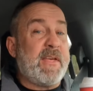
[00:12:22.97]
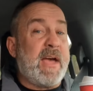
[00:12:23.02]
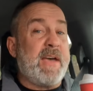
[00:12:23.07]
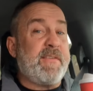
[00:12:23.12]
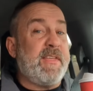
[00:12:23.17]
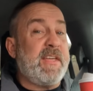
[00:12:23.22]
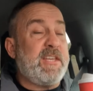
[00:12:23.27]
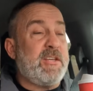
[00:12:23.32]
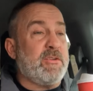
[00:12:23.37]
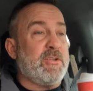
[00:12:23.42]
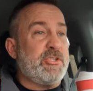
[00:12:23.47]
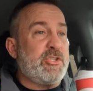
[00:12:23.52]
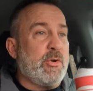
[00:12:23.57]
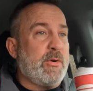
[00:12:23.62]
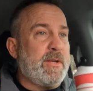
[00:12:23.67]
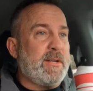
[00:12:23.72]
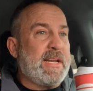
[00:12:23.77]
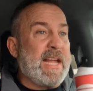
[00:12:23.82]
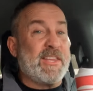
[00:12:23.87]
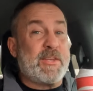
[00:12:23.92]
I think you'll
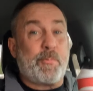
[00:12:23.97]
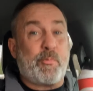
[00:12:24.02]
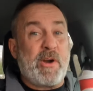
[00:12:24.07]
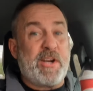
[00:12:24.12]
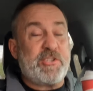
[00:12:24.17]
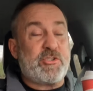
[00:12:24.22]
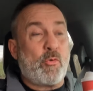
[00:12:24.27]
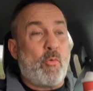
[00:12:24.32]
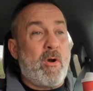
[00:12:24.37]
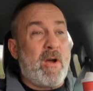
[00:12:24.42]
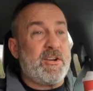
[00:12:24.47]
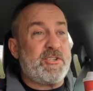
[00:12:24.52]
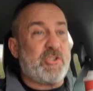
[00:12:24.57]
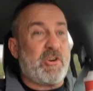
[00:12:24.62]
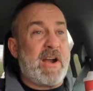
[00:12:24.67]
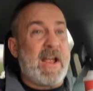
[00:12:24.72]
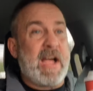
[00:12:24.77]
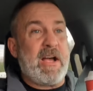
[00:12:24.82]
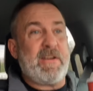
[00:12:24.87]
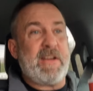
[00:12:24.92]
enjoy it. Got the pressure
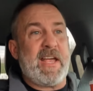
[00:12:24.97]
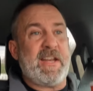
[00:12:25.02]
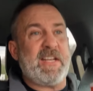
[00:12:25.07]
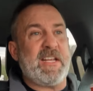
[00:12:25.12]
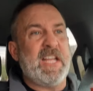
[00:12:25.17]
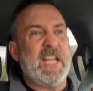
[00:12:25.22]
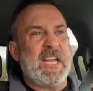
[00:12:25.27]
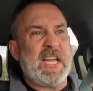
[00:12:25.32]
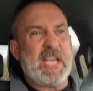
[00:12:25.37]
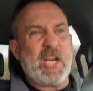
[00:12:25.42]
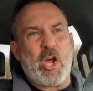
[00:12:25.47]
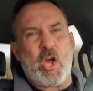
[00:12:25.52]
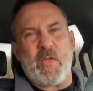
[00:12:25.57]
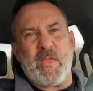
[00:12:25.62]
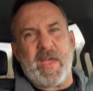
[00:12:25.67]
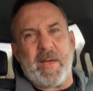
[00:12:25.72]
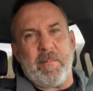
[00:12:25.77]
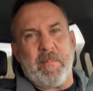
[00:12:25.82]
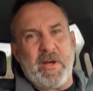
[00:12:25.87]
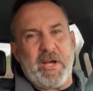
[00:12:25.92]
washer out, had to get
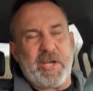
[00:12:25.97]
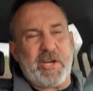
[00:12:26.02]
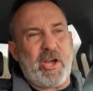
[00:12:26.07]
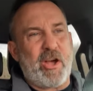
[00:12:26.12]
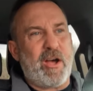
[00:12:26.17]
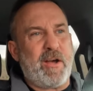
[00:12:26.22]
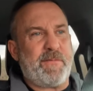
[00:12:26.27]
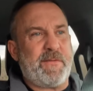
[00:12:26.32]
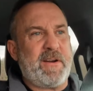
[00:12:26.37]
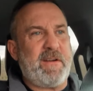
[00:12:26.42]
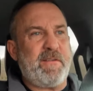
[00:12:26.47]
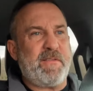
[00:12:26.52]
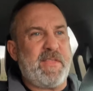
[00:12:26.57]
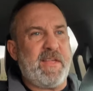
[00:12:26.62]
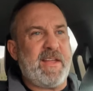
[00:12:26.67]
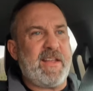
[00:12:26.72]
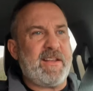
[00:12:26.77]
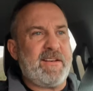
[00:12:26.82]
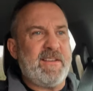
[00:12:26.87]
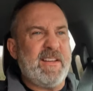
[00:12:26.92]
all that mud off and
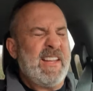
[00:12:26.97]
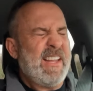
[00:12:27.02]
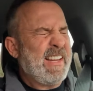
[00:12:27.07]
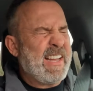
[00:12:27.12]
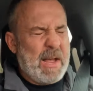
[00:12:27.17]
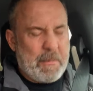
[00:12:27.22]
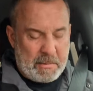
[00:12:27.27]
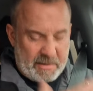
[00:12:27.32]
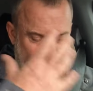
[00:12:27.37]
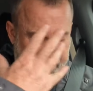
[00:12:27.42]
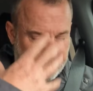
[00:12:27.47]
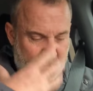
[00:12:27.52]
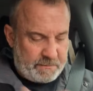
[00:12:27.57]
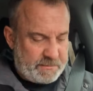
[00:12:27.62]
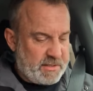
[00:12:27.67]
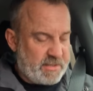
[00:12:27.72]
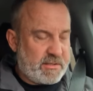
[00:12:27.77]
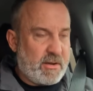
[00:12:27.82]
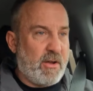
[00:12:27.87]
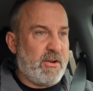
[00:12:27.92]
everything, and got
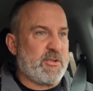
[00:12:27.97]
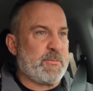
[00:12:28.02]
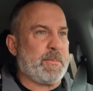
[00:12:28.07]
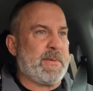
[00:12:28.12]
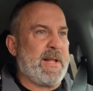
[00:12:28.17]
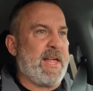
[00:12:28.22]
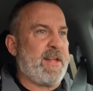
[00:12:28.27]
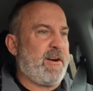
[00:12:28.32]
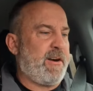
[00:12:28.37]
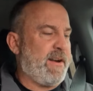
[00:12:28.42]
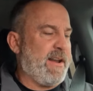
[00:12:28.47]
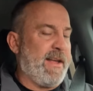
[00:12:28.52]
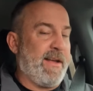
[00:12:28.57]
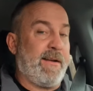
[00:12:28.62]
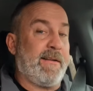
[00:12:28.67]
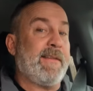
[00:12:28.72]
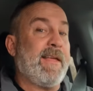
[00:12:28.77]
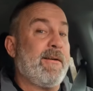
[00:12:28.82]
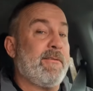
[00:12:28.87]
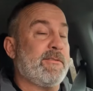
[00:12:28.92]
myself just all splattered
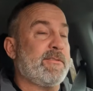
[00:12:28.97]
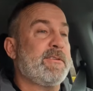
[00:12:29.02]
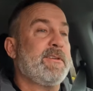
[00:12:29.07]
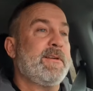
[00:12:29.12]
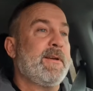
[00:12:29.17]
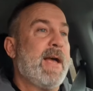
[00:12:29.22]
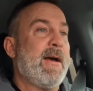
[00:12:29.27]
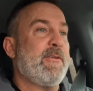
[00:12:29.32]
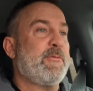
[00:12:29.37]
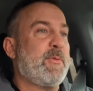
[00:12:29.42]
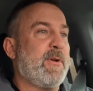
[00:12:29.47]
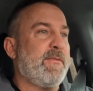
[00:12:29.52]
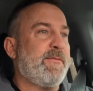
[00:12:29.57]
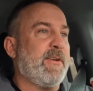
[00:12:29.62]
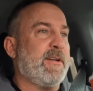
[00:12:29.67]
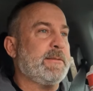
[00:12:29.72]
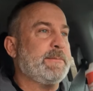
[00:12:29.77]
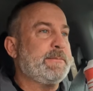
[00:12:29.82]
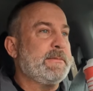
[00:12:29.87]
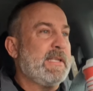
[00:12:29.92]
down. That was pretty
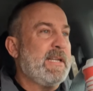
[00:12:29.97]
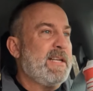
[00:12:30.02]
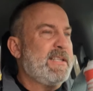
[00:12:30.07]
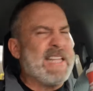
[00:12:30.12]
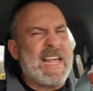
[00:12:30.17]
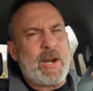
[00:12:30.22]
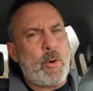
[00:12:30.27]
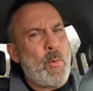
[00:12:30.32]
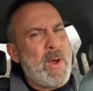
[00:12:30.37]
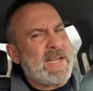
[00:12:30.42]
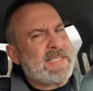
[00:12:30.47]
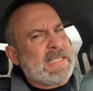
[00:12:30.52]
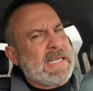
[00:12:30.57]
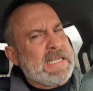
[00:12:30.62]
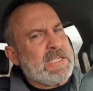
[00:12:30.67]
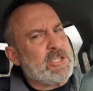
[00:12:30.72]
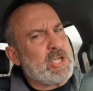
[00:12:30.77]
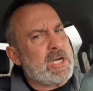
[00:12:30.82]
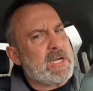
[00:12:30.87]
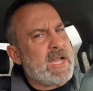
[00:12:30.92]
fun. Not a wet
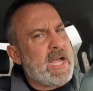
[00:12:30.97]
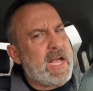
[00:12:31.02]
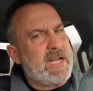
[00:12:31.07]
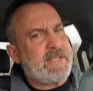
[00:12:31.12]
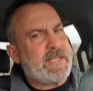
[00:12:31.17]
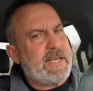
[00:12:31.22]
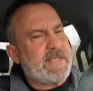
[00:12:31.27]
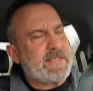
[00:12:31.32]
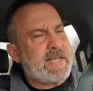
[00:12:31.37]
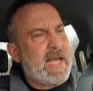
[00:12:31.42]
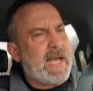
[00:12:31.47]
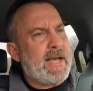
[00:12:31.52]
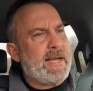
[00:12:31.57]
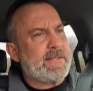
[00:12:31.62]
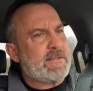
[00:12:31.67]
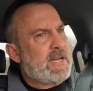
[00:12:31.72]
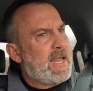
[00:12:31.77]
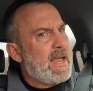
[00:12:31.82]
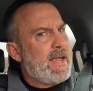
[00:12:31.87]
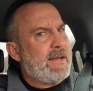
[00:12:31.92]
t-shirt contest,
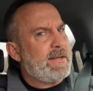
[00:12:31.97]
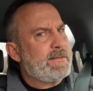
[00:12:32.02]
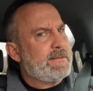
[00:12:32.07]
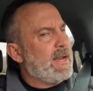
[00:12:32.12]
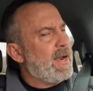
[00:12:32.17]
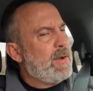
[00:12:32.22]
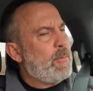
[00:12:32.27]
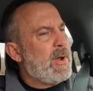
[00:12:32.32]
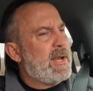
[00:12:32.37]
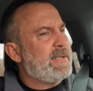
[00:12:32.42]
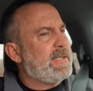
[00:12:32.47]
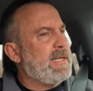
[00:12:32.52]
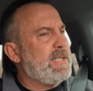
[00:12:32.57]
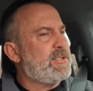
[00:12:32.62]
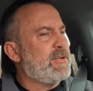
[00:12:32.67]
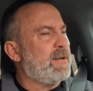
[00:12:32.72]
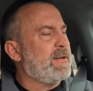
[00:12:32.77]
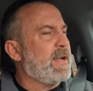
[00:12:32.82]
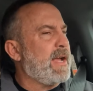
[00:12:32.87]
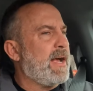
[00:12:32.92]
guys, okay? Not a wet
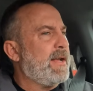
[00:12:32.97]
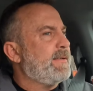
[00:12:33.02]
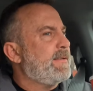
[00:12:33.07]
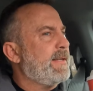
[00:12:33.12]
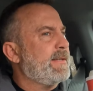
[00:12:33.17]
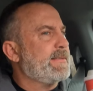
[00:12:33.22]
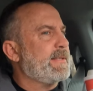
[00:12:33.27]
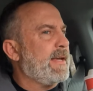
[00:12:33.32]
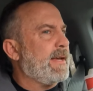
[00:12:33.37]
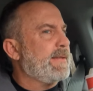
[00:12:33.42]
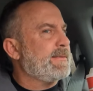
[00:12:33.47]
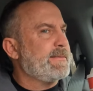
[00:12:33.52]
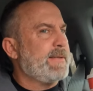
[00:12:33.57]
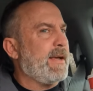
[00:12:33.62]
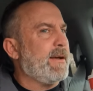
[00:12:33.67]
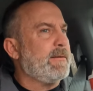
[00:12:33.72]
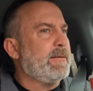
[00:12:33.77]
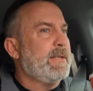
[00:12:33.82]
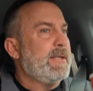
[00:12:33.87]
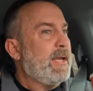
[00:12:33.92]
t-shirt contest, guys,
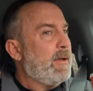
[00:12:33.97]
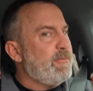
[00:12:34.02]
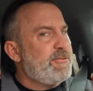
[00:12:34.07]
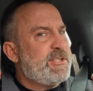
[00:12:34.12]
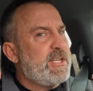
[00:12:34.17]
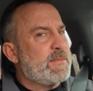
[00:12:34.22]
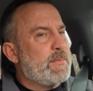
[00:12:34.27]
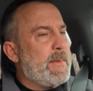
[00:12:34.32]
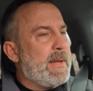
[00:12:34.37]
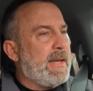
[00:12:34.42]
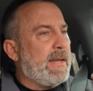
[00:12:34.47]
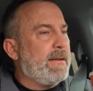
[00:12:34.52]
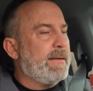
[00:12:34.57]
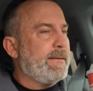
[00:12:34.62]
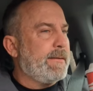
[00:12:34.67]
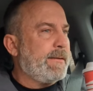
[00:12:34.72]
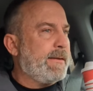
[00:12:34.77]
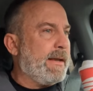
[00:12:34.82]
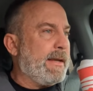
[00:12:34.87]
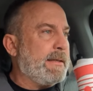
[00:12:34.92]
no. It was just me.
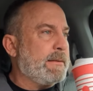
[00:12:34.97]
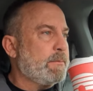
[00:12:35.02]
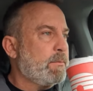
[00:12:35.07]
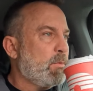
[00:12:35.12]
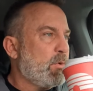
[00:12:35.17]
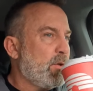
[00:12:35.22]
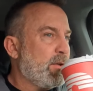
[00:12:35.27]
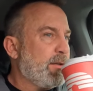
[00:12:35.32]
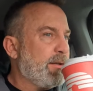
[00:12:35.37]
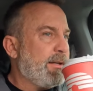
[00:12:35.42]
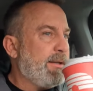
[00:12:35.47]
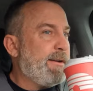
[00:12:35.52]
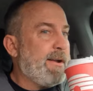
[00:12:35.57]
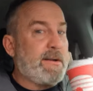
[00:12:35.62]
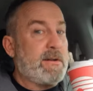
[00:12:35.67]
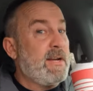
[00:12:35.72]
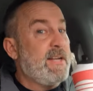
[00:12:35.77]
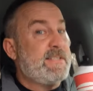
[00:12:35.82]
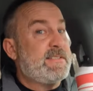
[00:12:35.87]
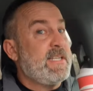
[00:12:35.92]
You're
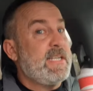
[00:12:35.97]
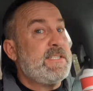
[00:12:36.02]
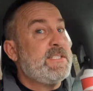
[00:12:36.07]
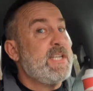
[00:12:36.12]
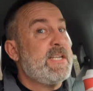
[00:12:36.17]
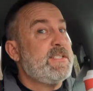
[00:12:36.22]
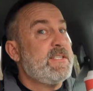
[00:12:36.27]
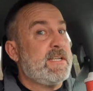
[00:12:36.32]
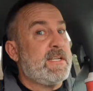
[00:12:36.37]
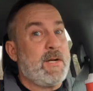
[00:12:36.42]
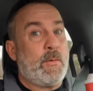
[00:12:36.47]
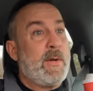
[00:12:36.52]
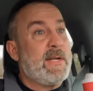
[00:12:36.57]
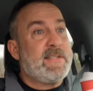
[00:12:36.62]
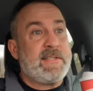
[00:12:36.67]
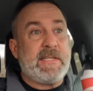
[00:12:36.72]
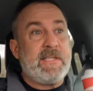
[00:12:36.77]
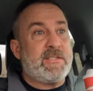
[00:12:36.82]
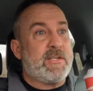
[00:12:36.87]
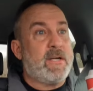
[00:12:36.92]
not gonna get to see Jin Jin in a
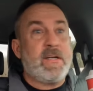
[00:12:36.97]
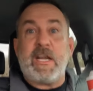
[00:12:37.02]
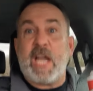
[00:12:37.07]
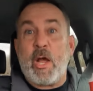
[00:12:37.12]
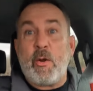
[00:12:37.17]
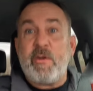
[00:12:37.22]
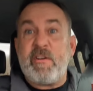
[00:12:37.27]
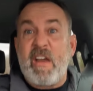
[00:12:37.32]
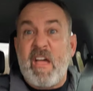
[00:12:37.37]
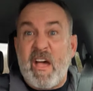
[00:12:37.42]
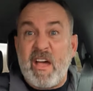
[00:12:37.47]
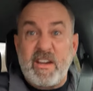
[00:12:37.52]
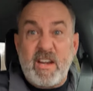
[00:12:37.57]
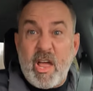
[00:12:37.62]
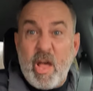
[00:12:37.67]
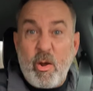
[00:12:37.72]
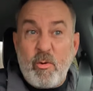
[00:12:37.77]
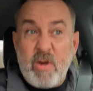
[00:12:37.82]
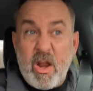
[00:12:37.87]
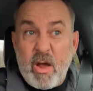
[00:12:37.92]
wet t-shirt. No, you're not.
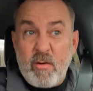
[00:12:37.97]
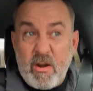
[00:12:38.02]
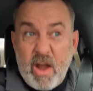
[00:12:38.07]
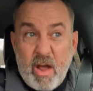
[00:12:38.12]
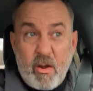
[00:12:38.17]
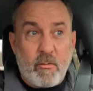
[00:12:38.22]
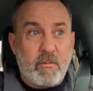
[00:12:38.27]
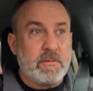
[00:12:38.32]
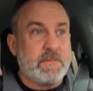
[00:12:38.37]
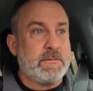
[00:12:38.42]
No, no, no.